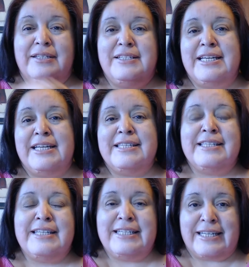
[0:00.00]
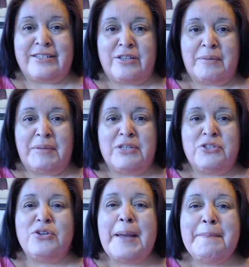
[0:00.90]
the DNC does them. And
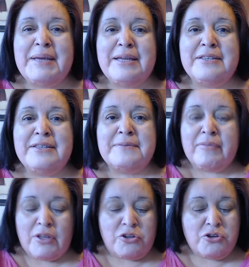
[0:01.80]
so that means you